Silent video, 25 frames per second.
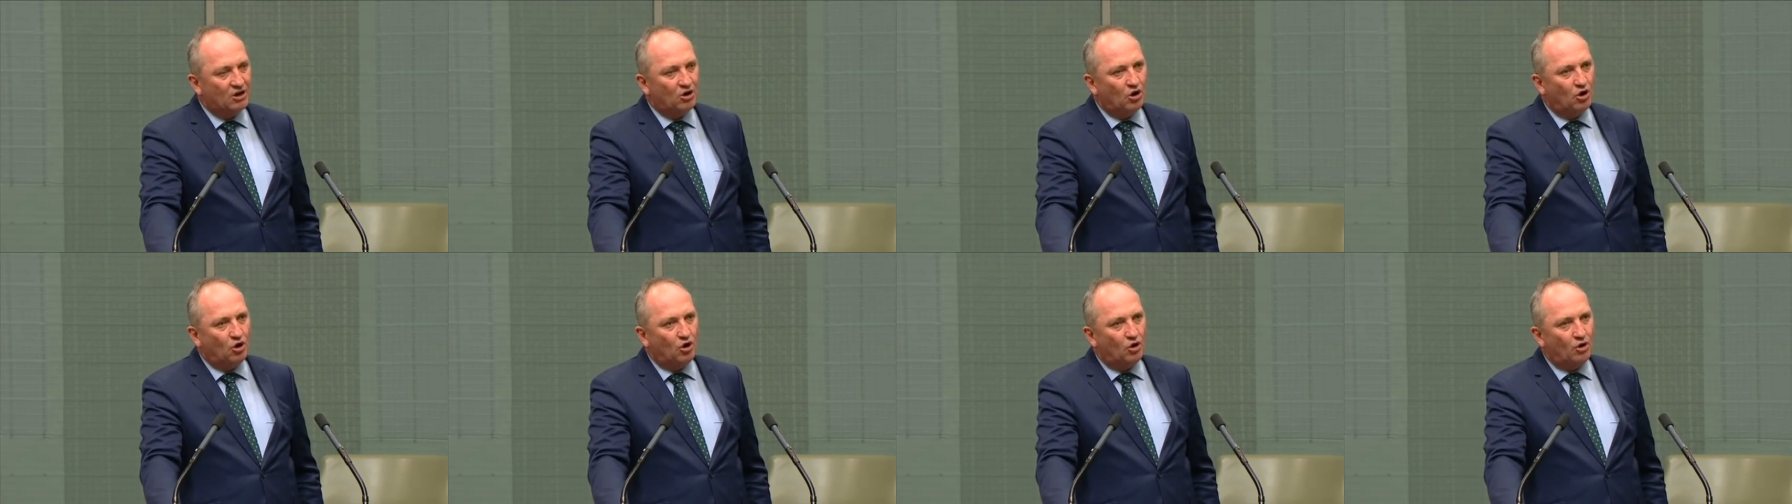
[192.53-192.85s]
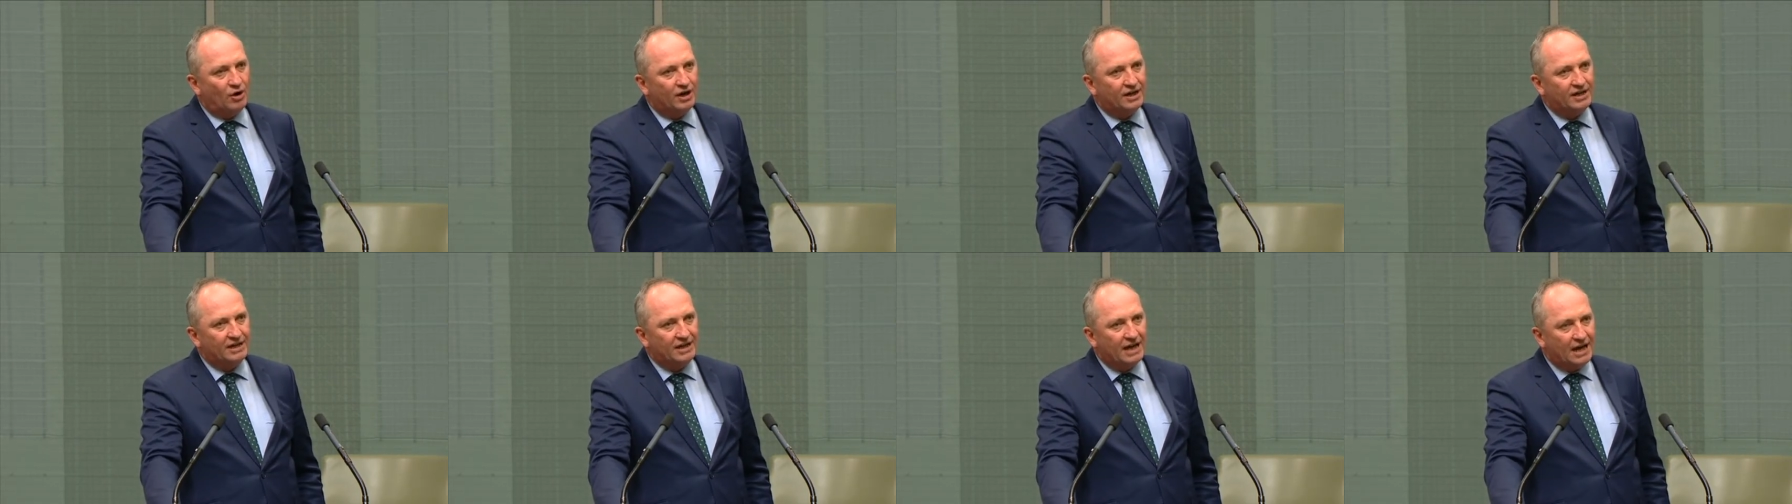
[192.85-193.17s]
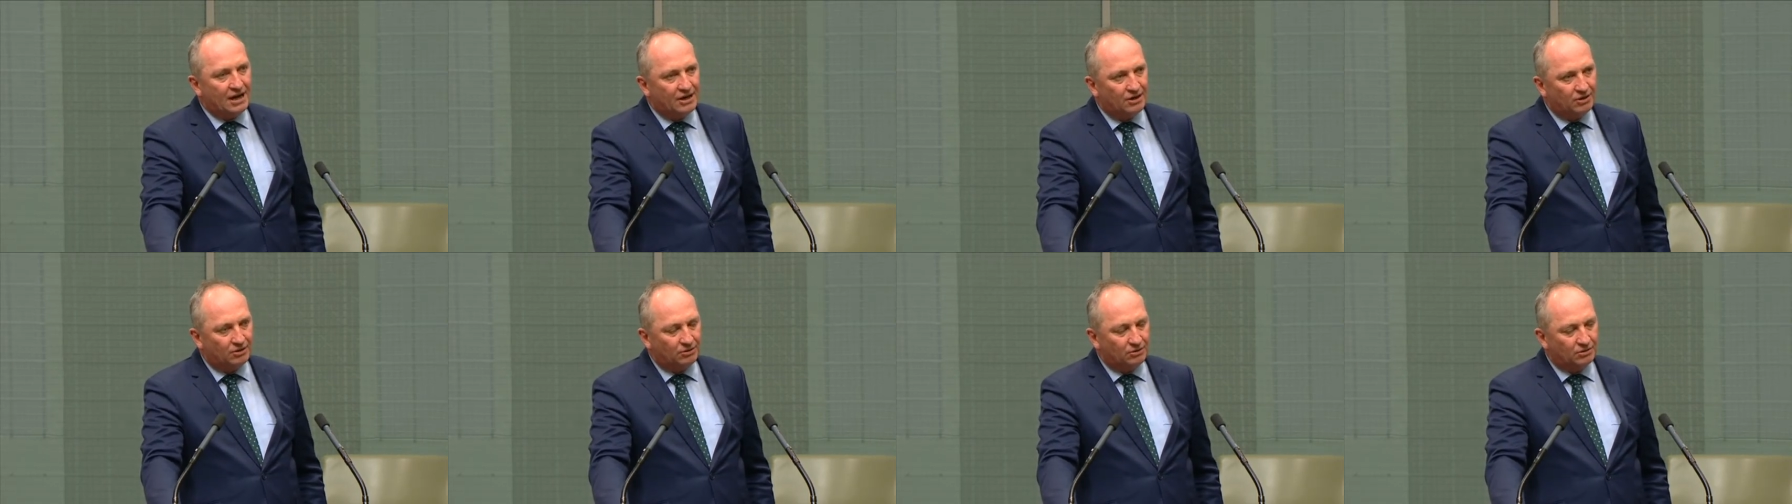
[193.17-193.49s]
or at
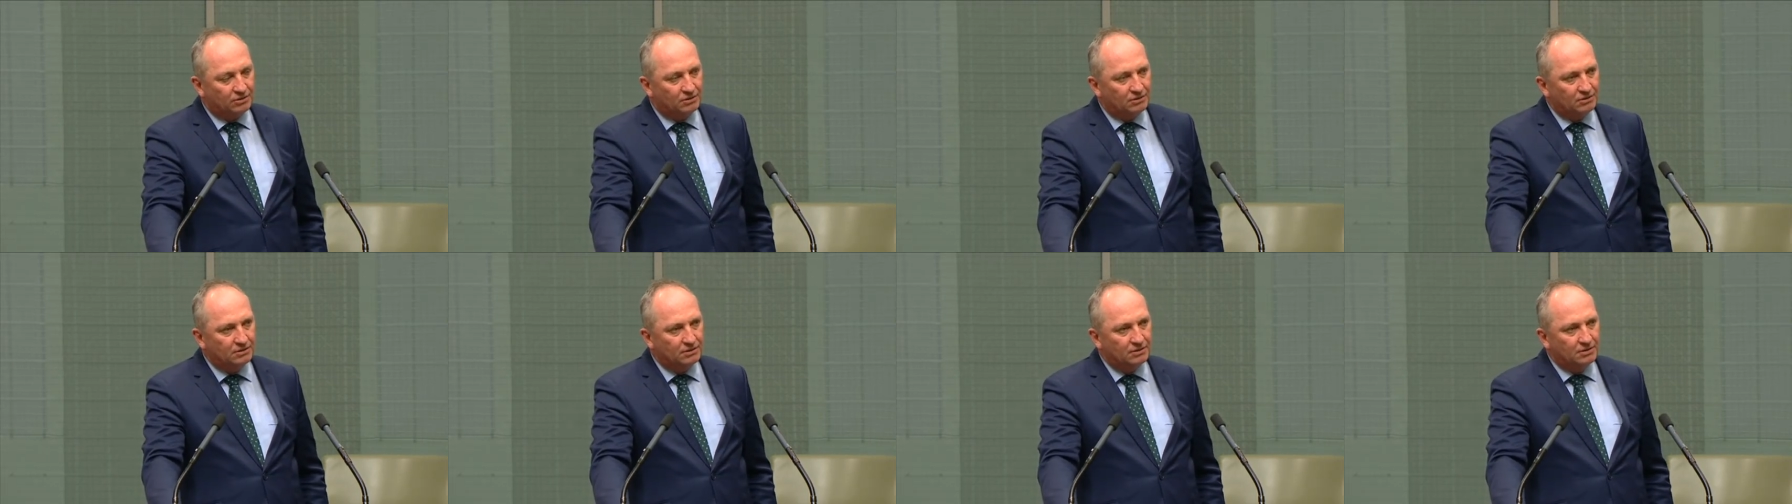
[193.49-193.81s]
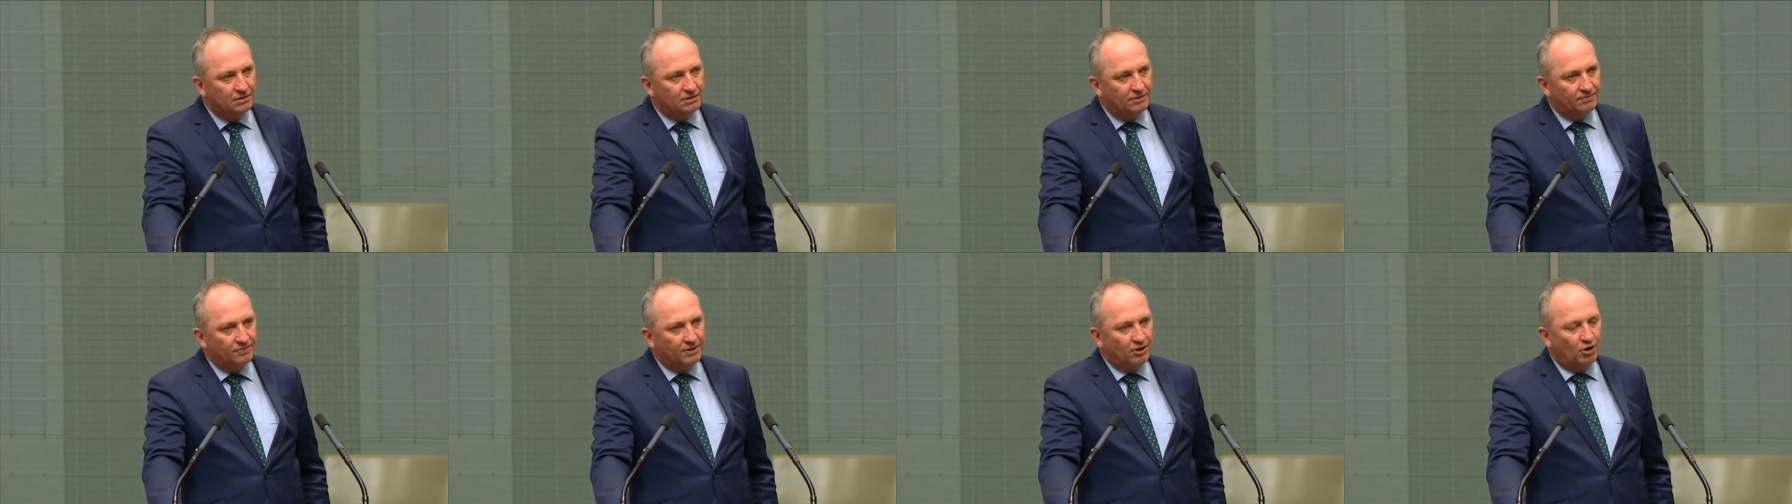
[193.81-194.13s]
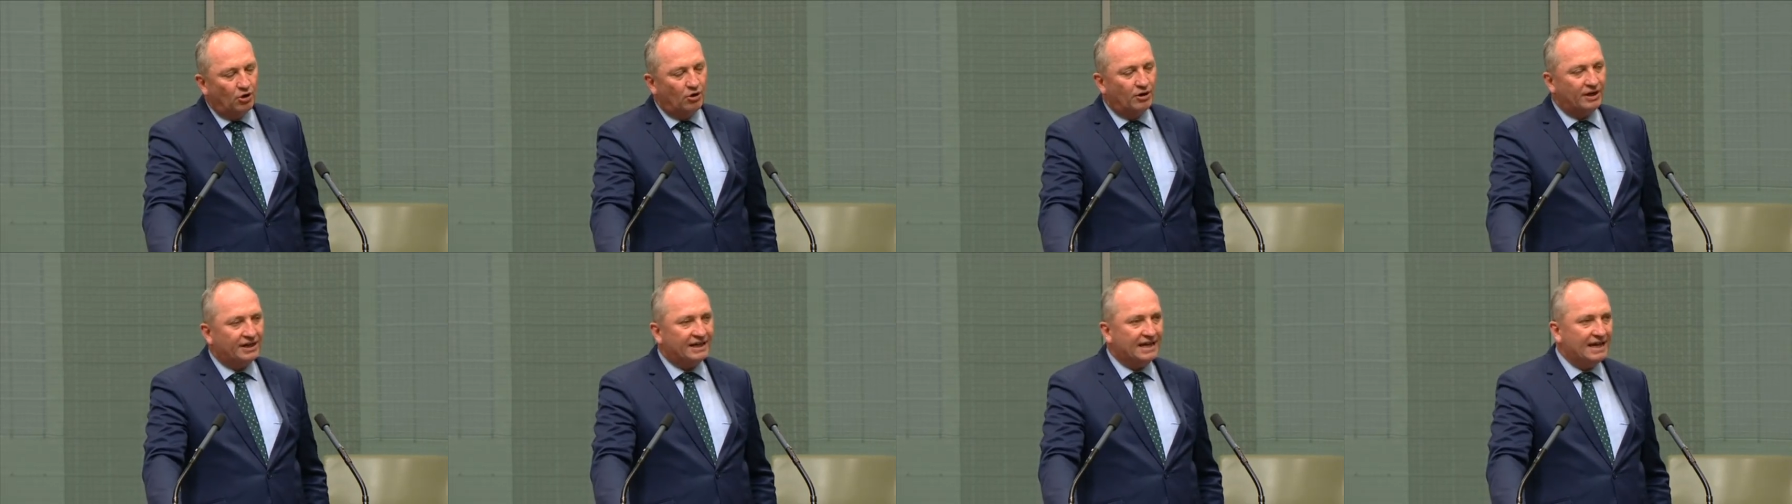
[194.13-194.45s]
Nundle,
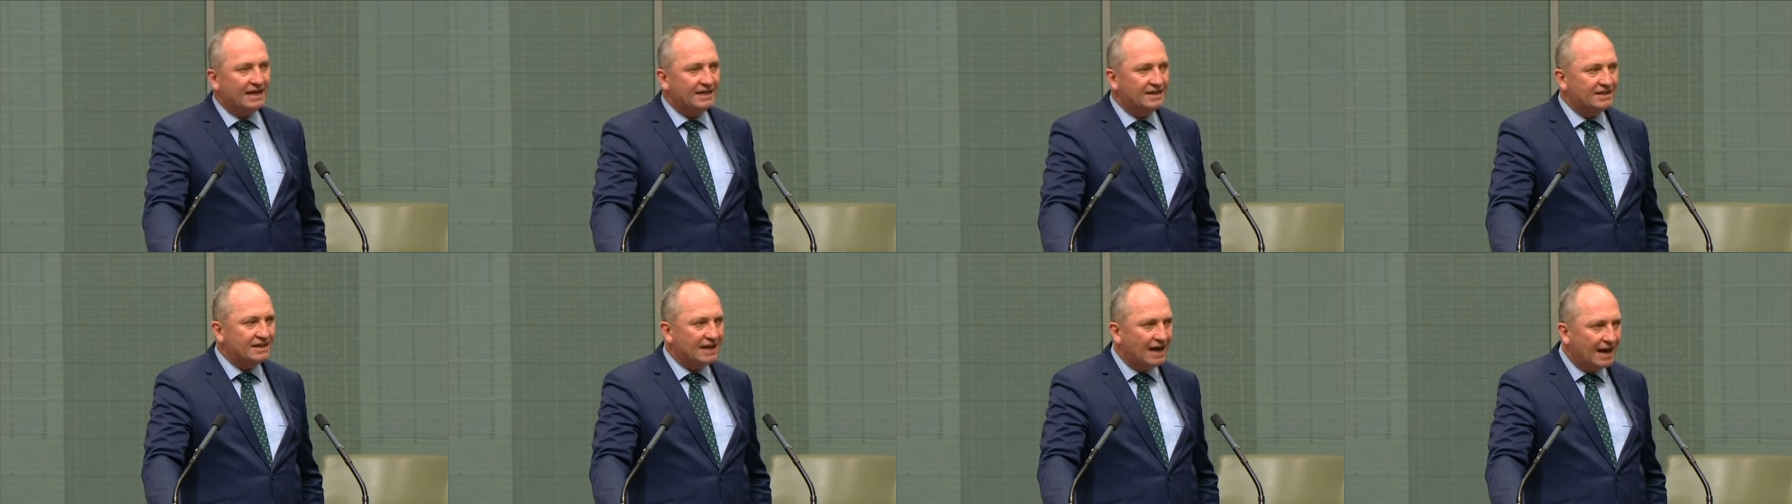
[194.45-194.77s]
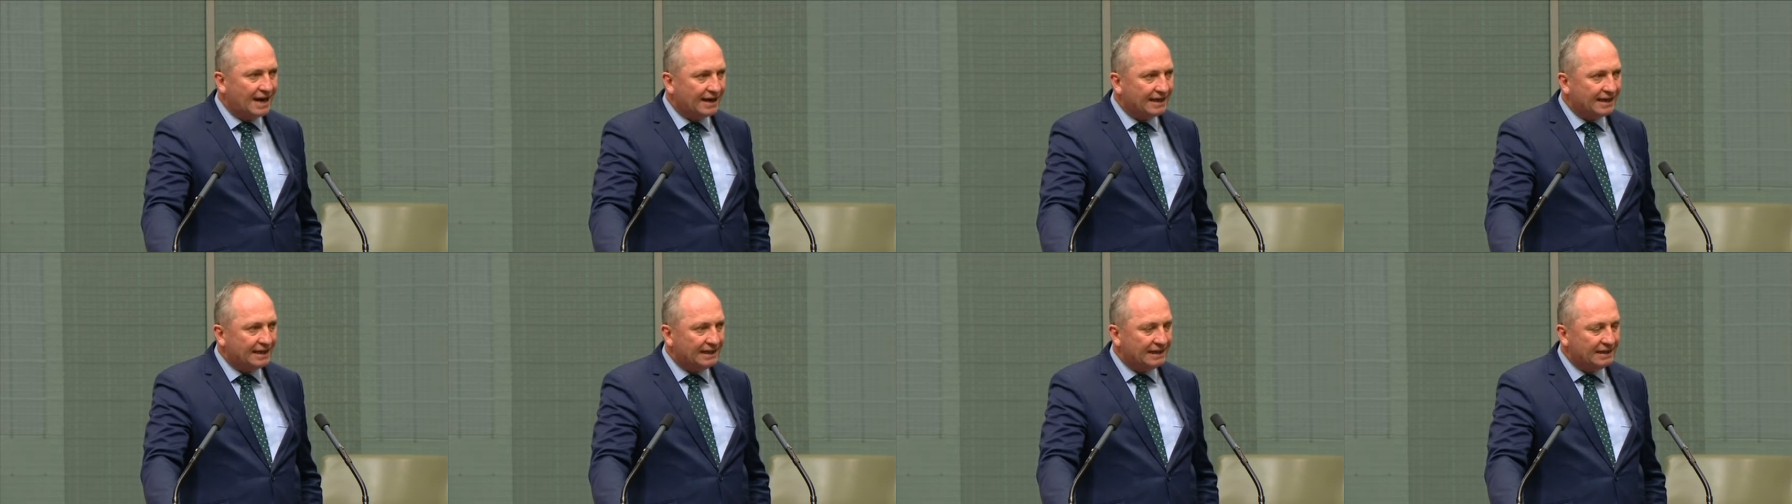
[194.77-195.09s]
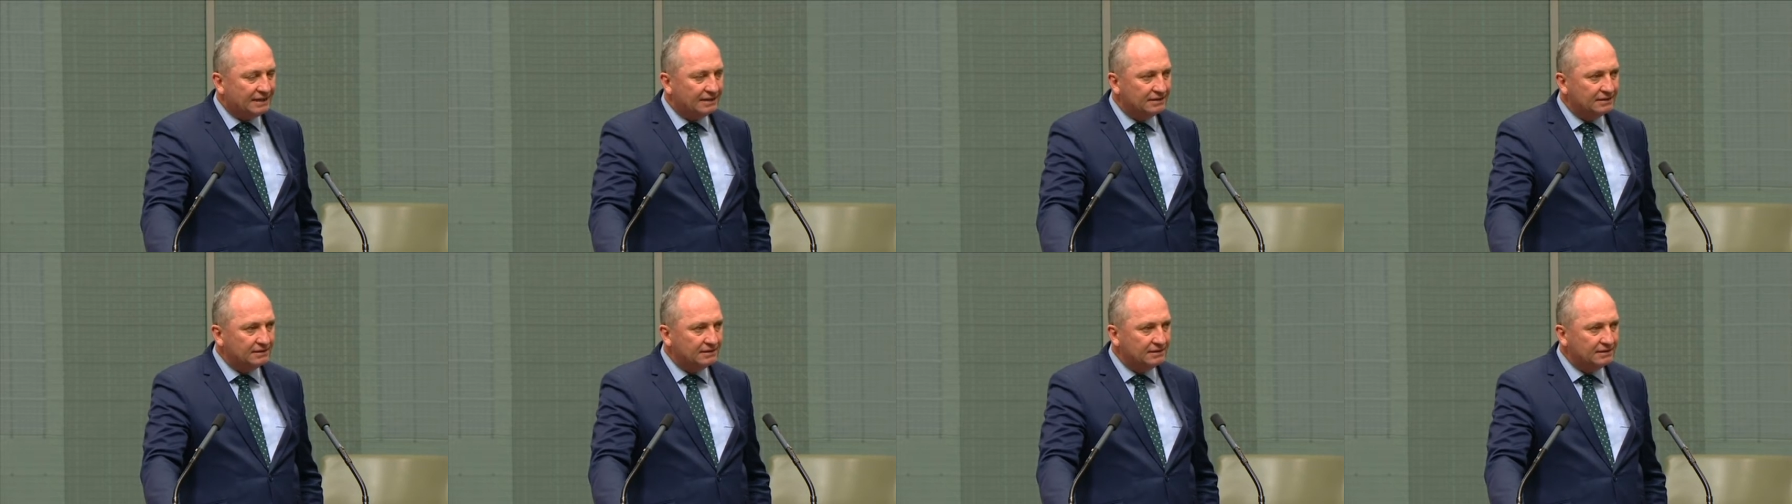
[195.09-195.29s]
or at Kentucky,